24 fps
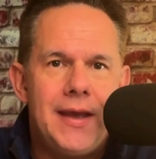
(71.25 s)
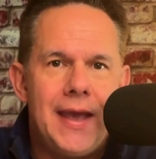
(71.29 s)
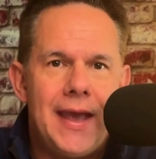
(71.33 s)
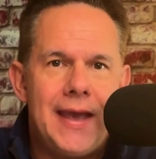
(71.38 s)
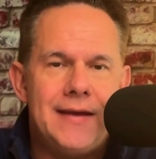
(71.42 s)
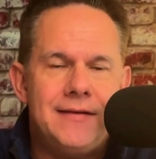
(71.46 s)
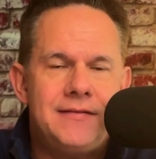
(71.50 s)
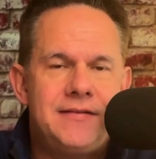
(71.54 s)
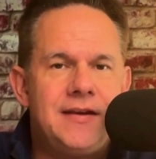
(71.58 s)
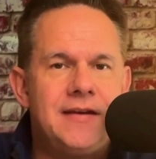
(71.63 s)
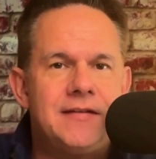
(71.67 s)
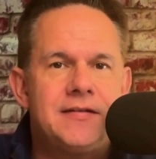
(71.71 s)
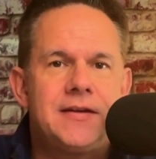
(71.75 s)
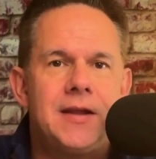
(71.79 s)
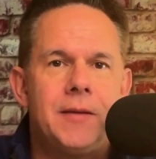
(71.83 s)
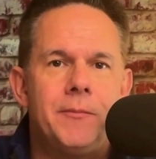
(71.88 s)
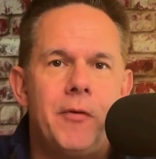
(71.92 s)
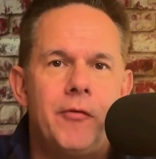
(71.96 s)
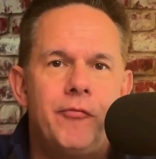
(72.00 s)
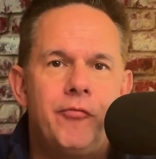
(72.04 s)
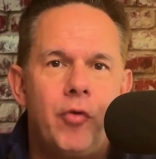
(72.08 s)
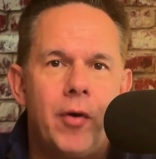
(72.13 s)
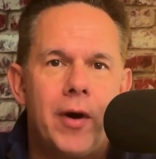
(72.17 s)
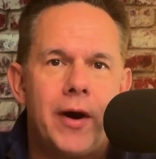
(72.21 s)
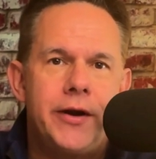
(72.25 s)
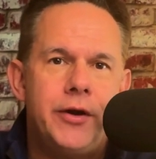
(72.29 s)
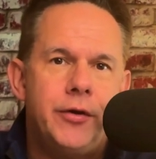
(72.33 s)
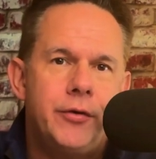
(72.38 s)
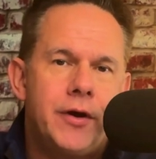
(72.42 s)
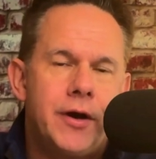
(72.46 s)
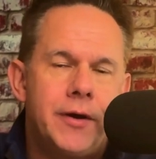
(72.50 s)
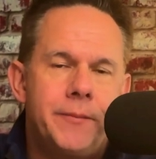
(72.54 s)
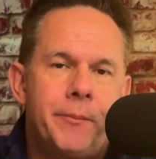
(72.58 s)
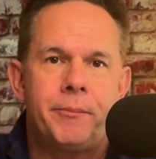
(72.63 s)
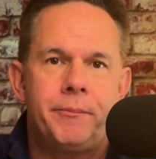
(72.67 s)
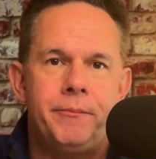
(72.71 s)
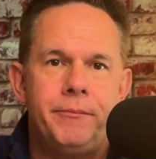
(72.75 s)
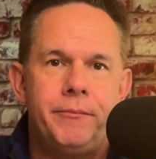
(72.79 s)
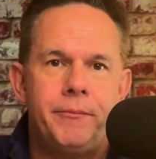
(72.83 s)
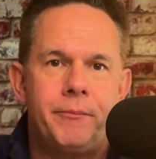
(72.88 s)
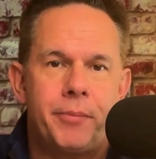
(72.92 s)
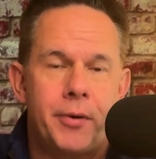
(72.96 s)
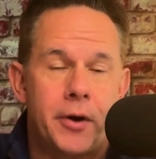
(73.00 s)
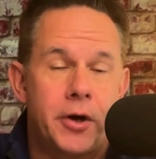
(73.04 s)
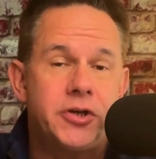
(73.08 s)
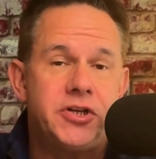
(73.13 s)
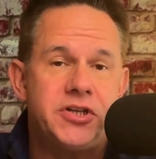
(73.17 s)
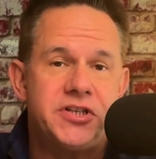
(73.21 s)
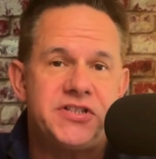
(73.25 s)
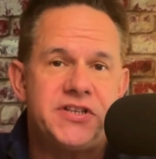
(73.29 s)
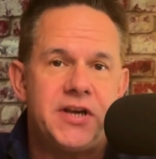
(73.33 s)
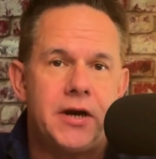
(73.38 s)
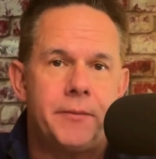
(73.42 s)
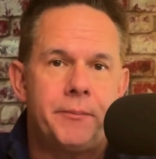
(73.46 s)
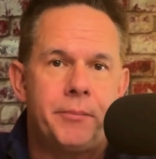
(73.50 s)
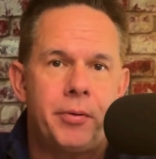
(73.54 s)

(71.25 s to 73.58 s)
a system of where you could purchase their